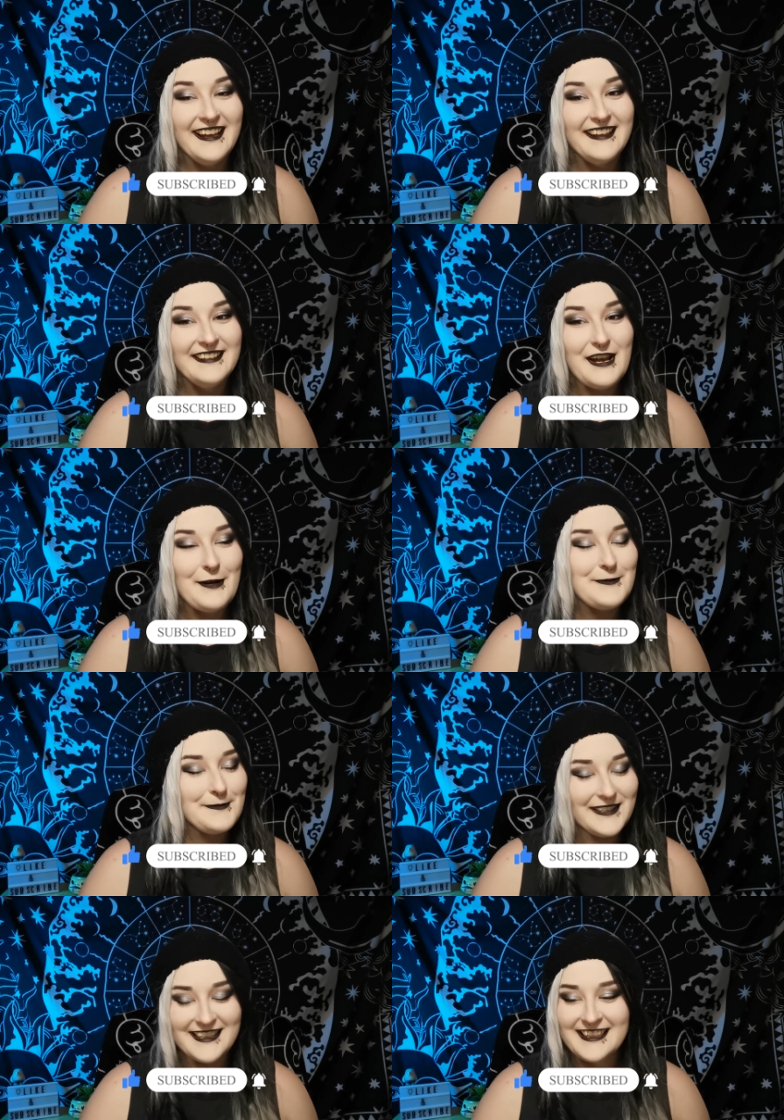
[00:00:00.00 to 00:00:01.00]
And
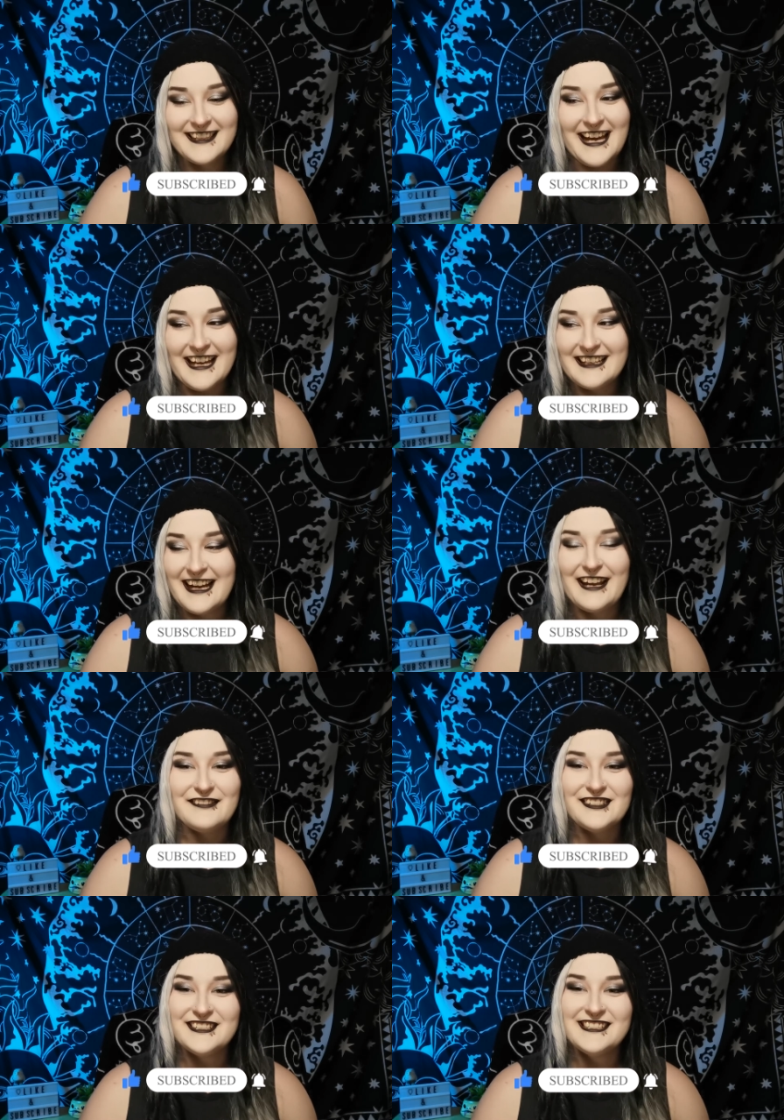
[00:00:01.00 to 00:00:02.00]
with that,
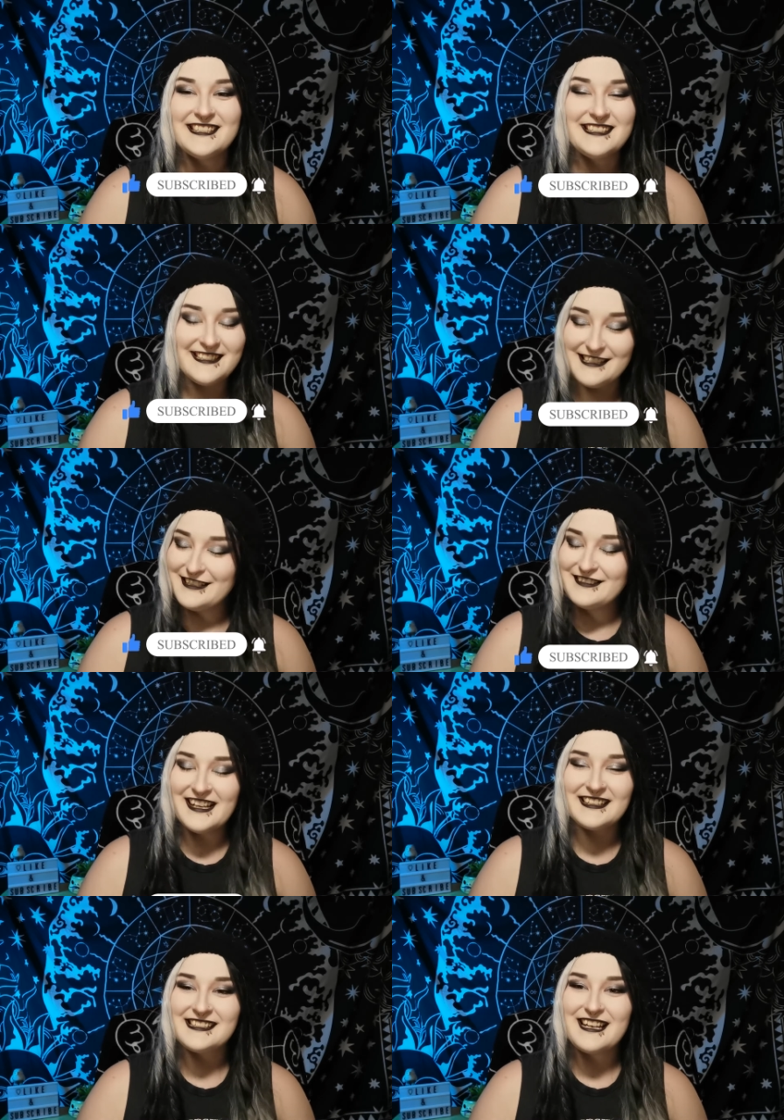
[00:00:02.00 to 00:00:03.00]
I will see
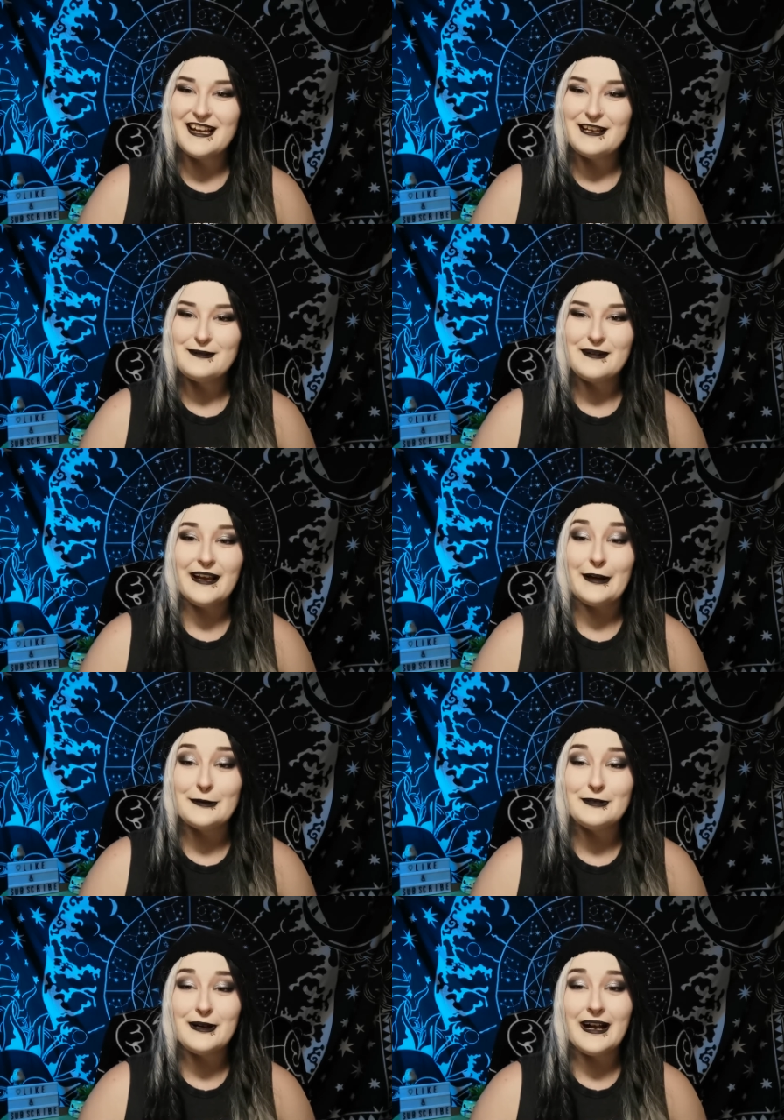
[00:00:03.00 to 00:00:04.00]
you next time. I
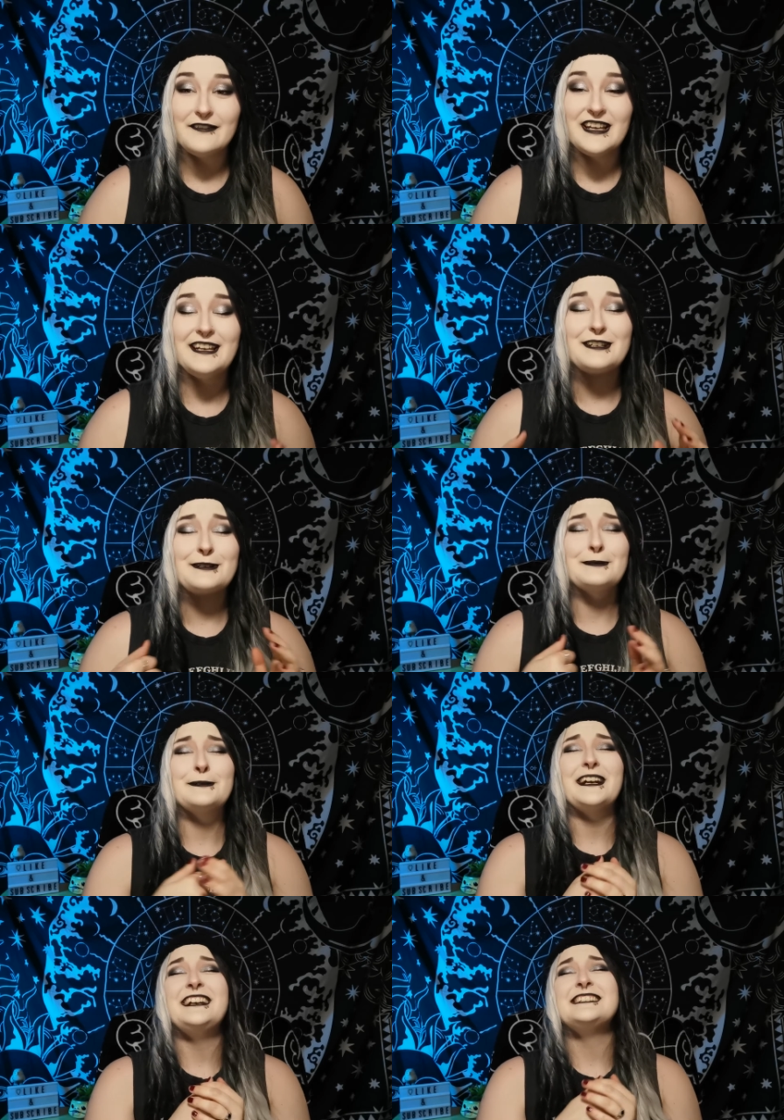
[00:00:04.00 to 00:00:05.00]
hope you have a
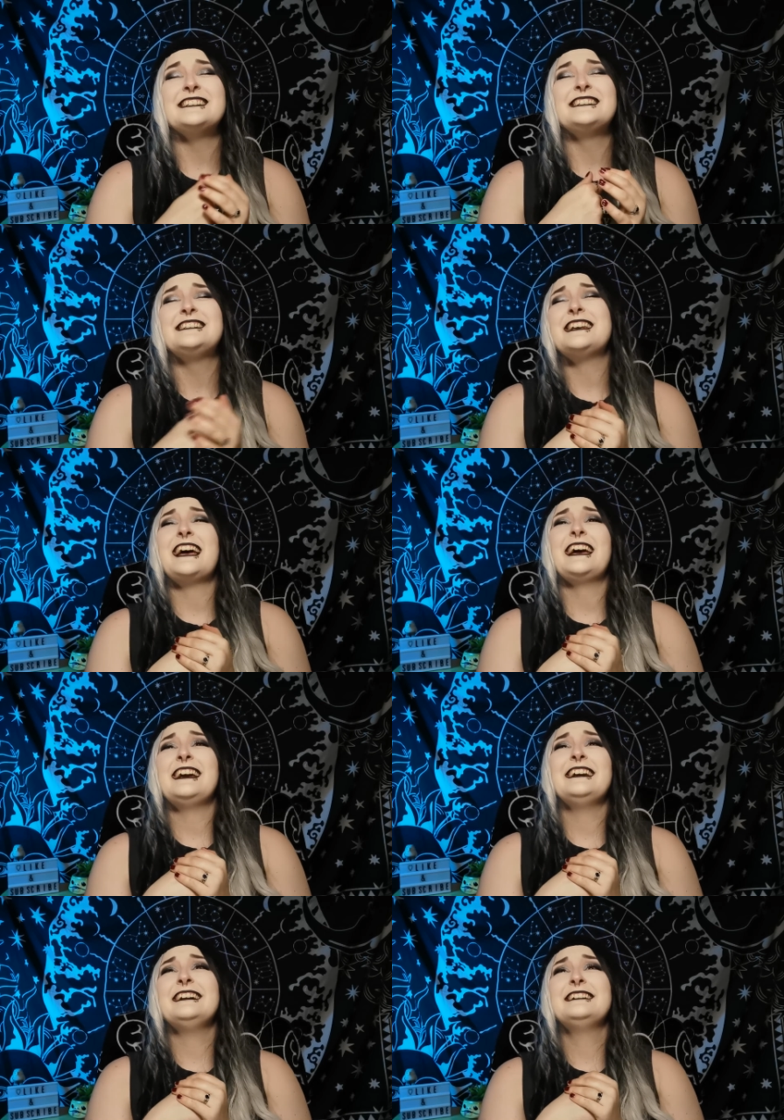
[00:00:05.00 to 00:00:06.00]
great
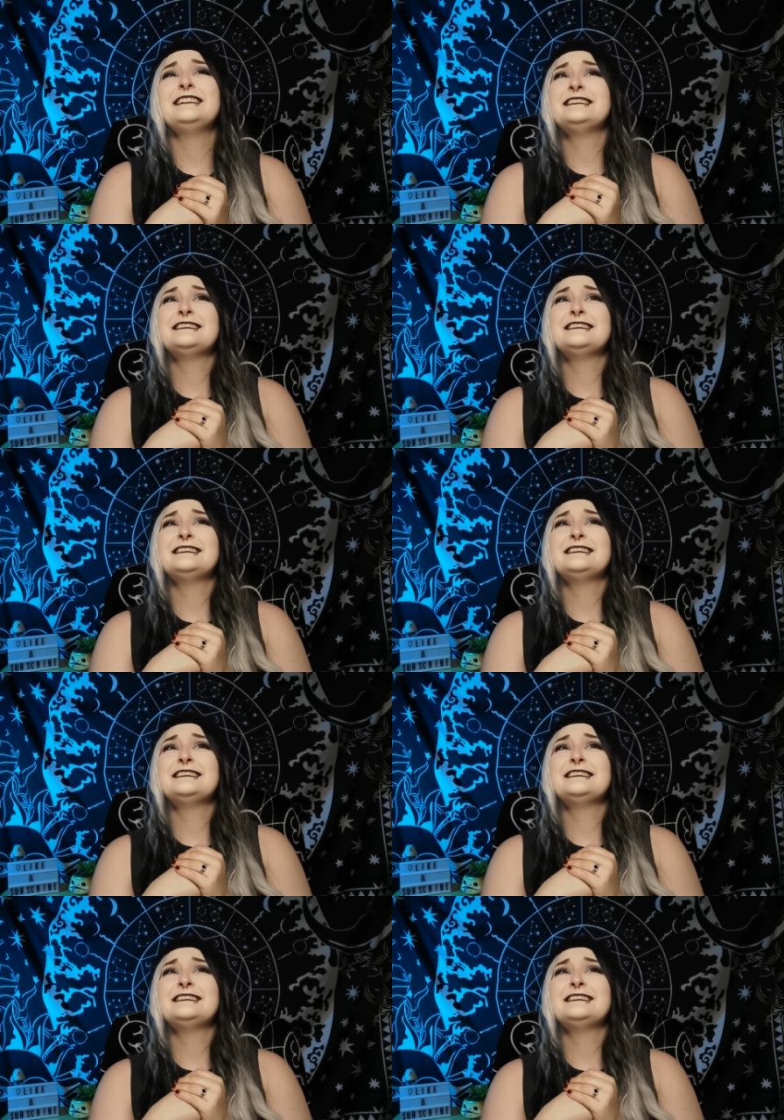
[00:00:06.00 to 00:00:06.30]
day.